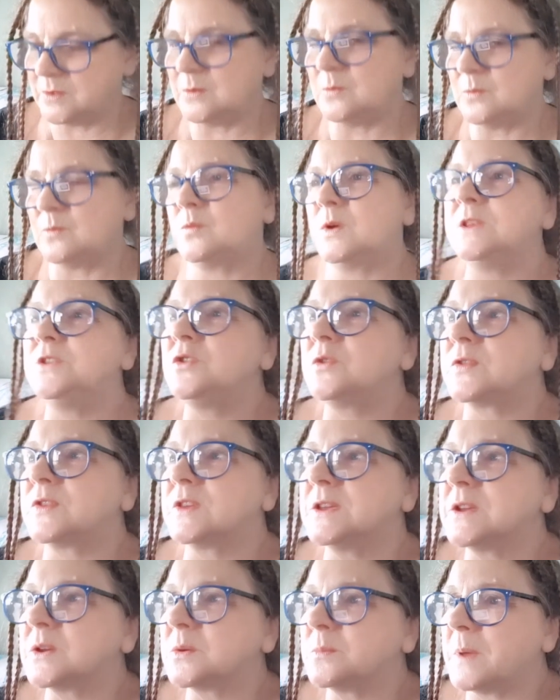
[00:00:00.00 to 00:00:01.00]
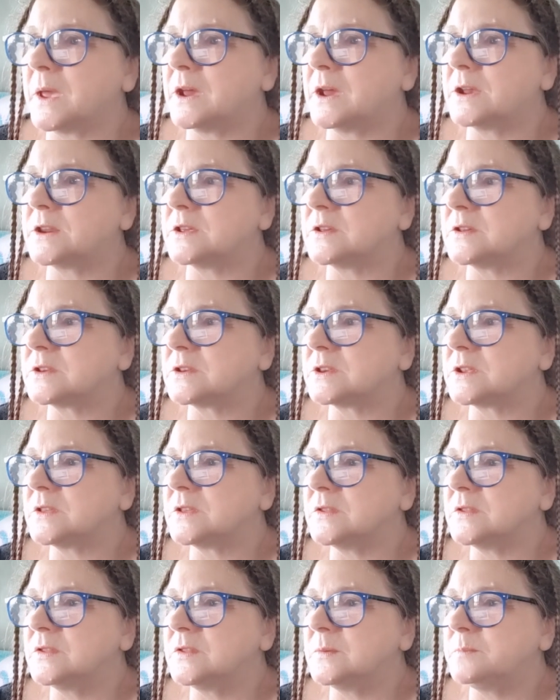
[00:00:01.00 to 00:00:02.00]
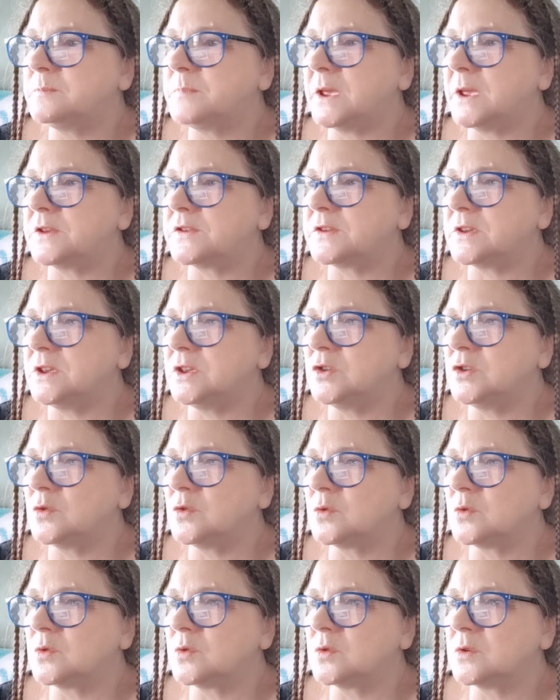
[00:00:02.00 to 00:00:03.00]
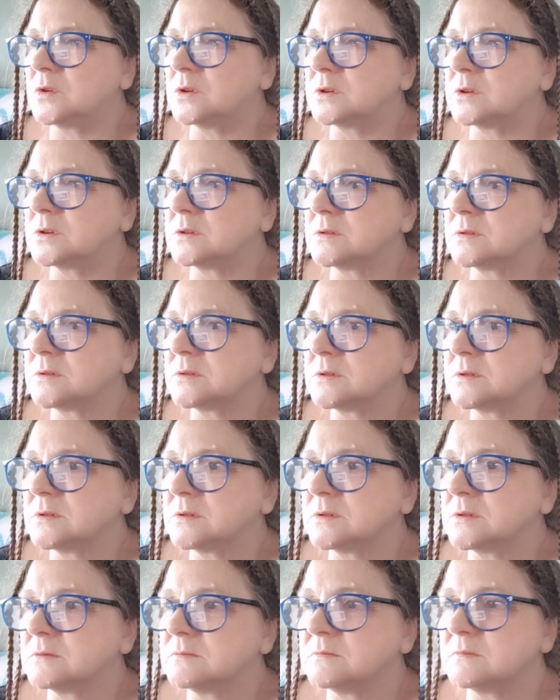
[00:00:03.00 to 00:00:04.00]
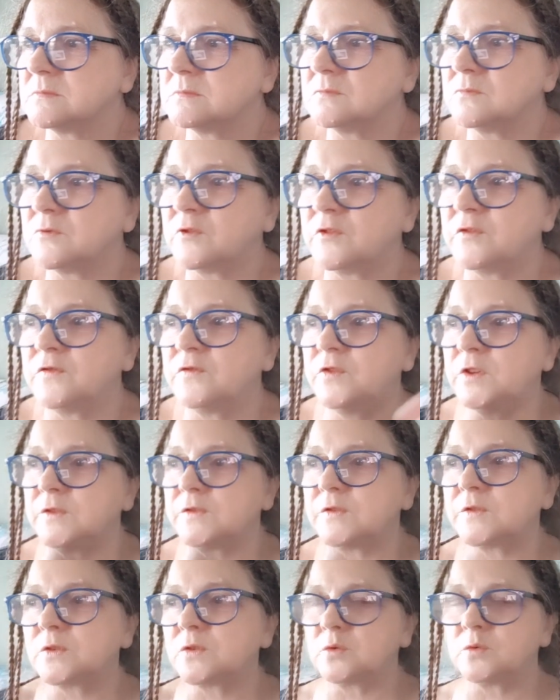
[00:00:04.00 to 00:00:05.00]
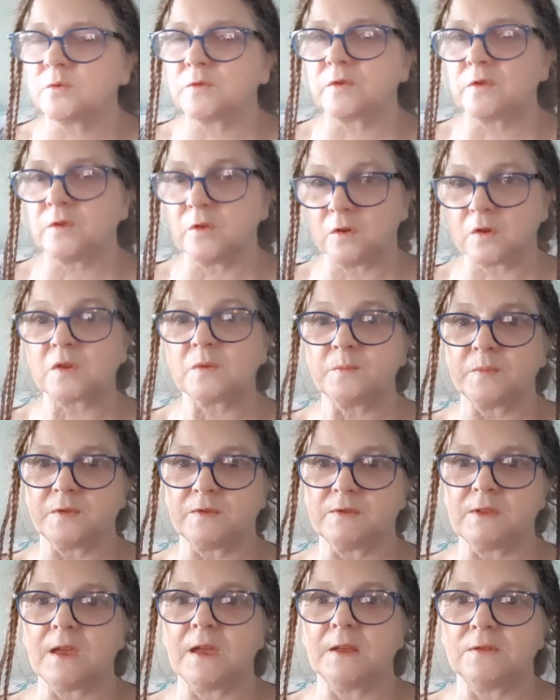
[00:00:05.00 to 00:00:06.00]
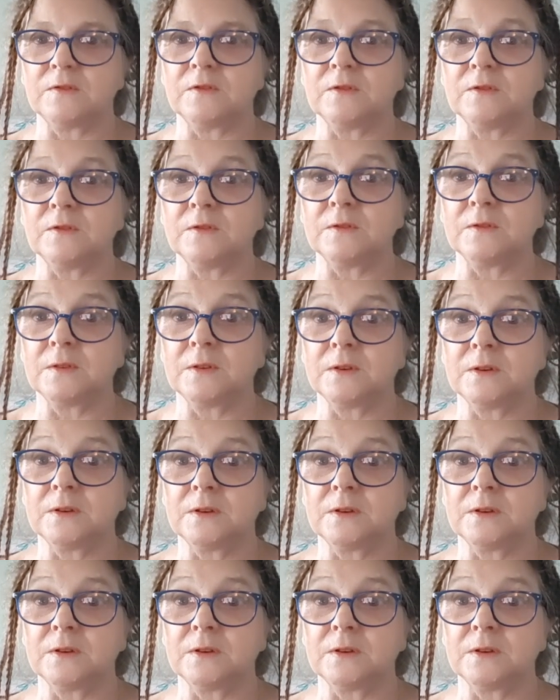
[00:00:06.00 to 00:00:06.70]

when you think about it, the better your physical circumstances,